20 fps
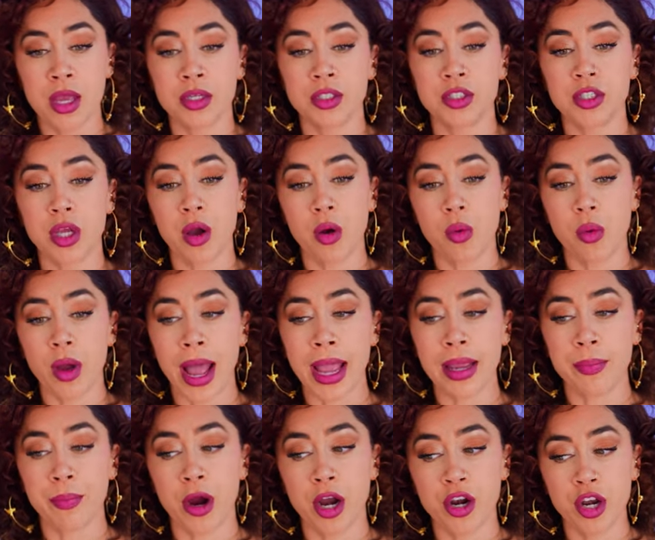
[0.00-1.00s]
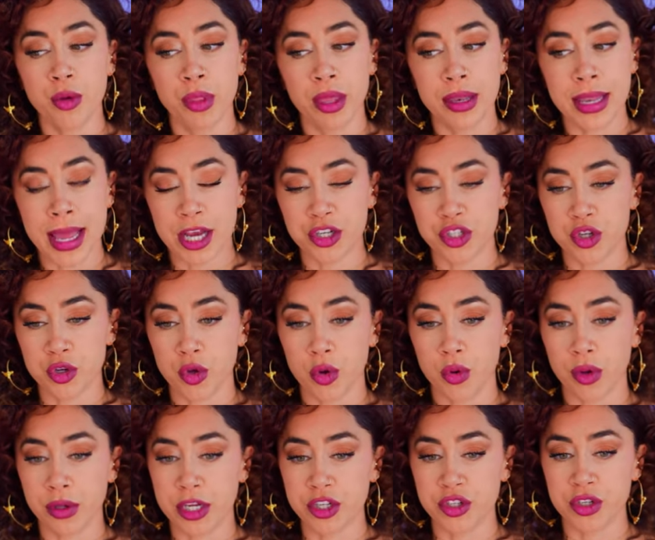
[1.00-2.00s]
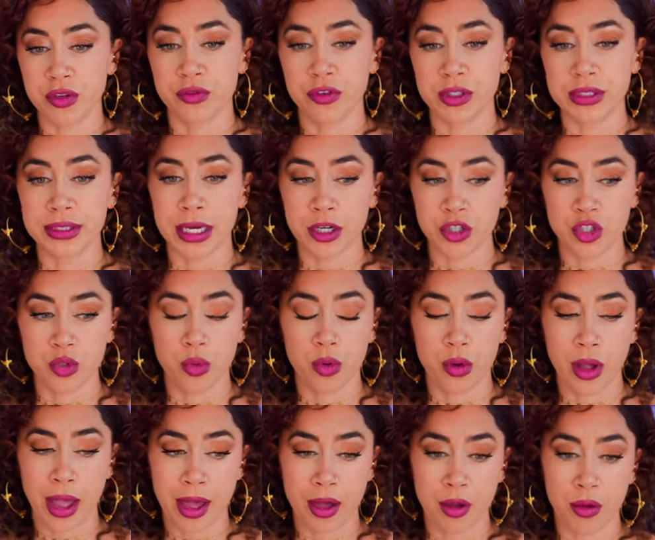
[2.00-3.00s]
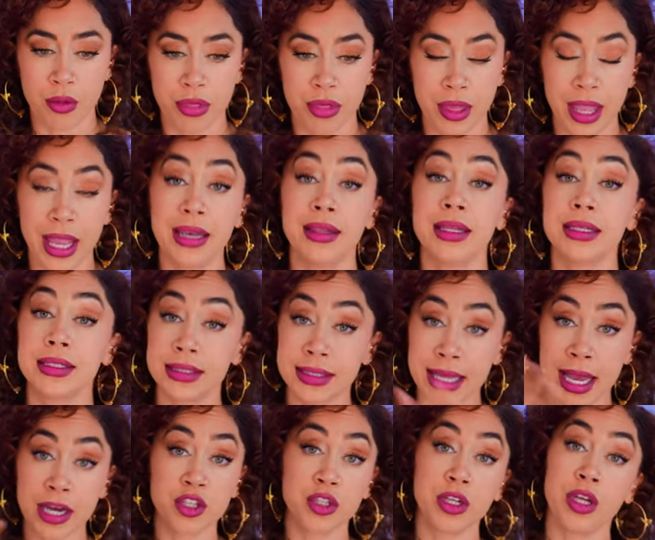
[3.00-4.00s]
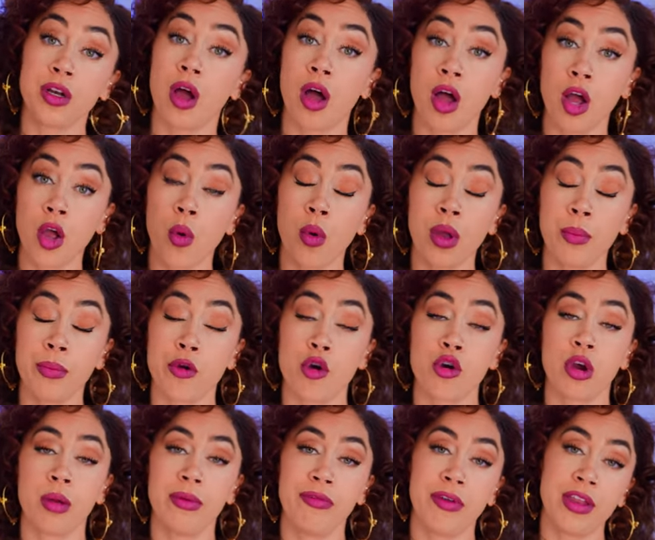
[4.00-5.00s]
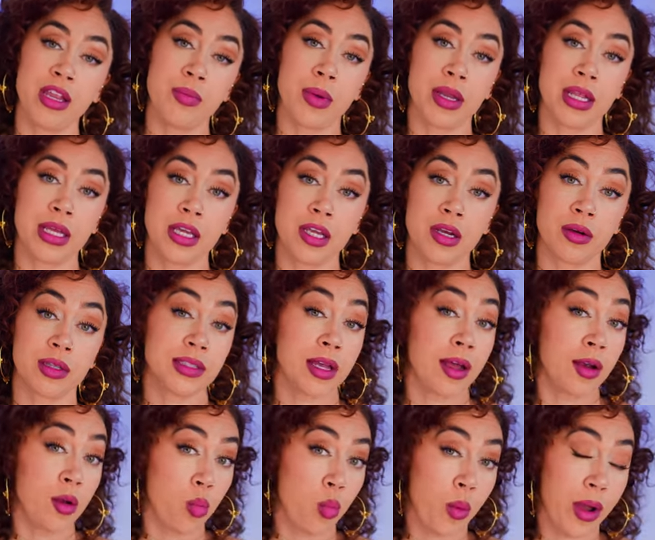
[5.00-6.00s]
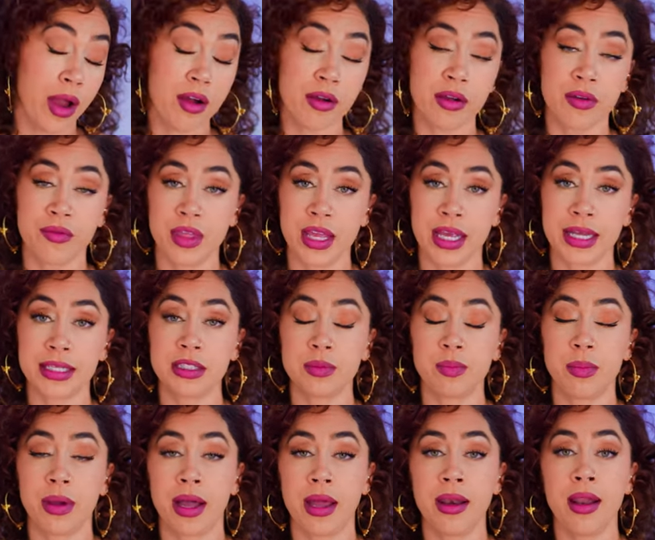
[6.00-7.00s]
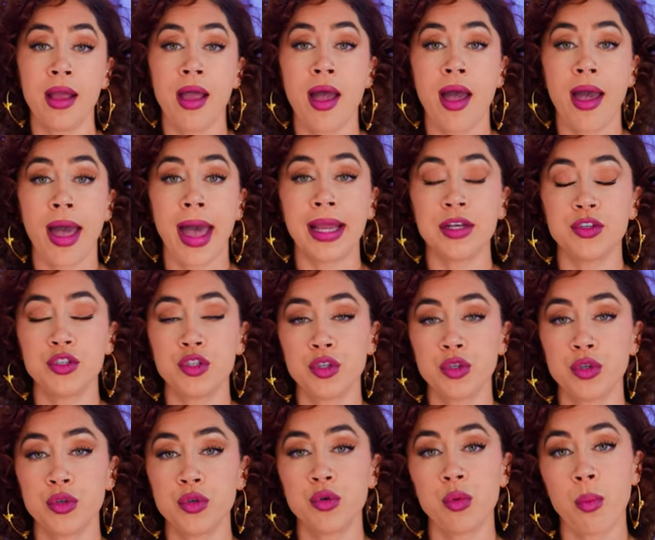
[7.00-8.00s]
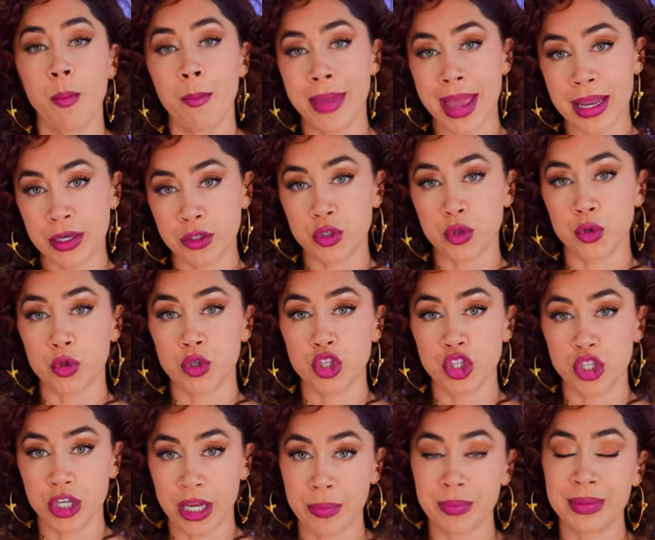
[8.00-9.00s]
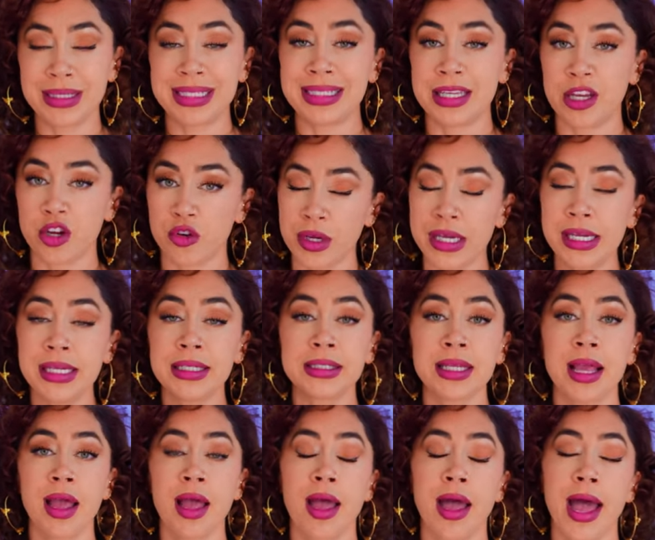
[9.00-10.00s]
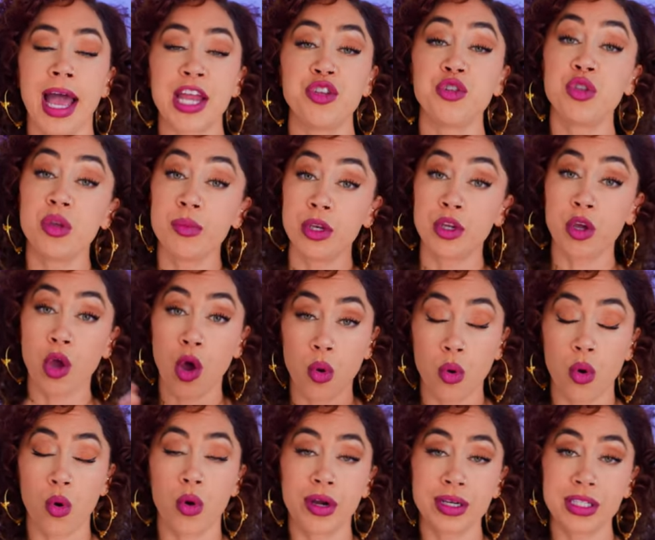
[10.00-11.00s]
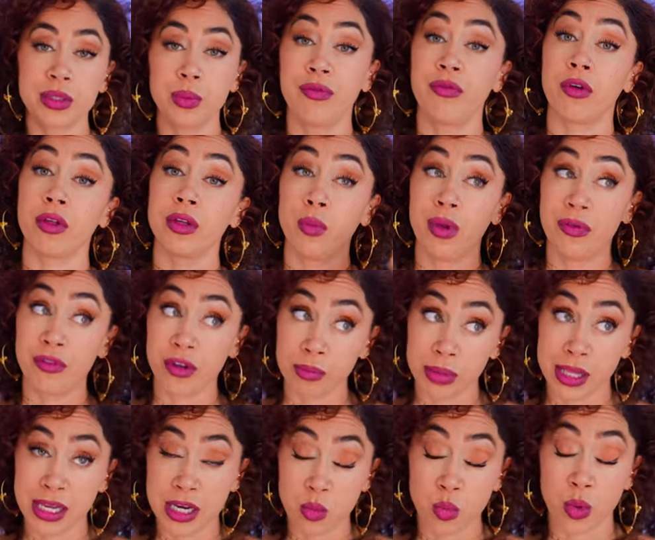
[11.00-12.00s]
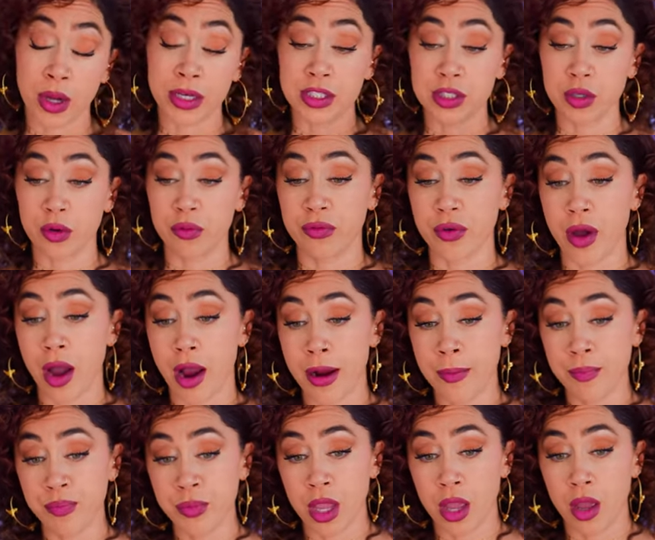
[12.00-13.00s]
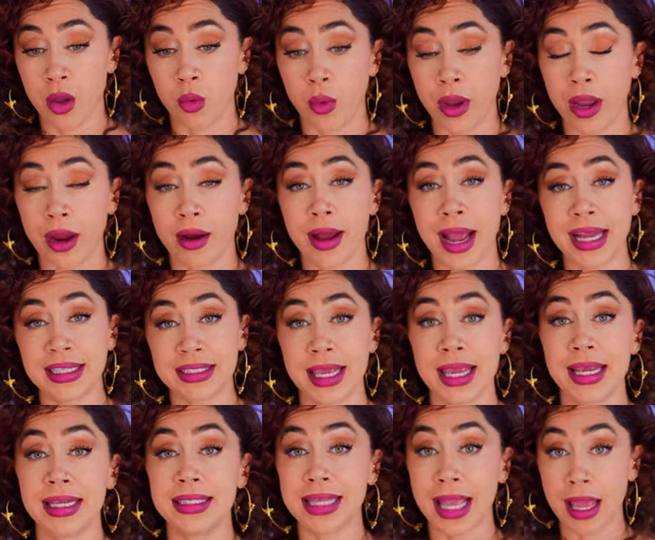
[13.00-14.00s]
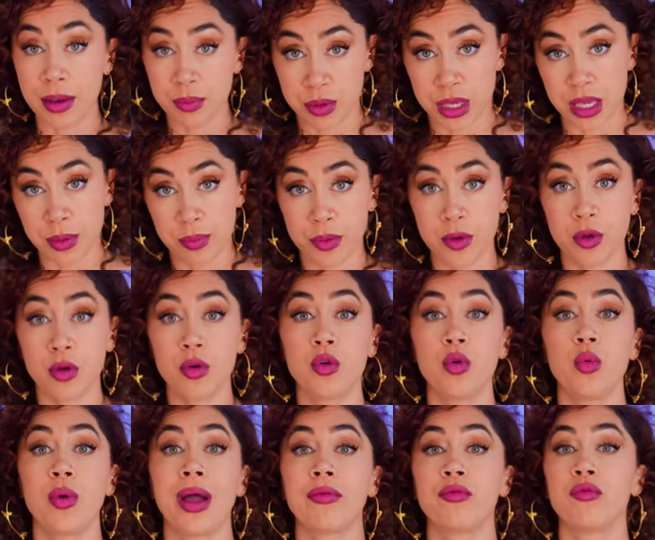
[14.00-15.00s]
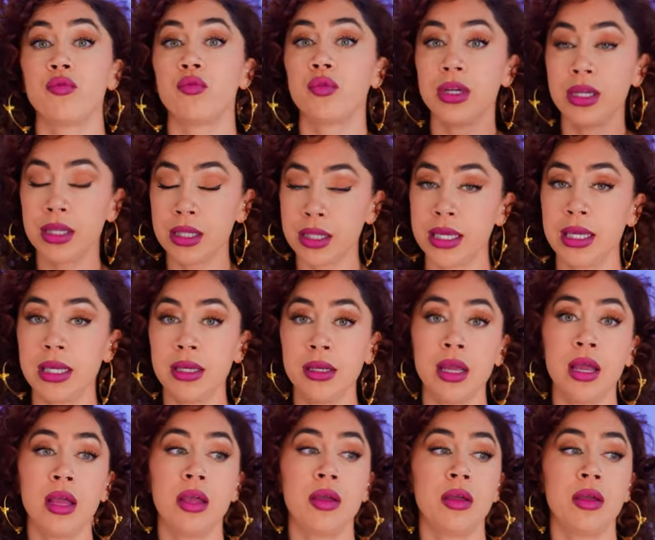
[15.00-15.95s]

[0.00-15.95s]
So I partnered with the National Coalition for Sexual Health, and this is actually an ongoing program if anybody here is unaware of this, but I do mentorship series. I do them in cohorts, we've, only, we've completed one so far, where I take 10 people who have really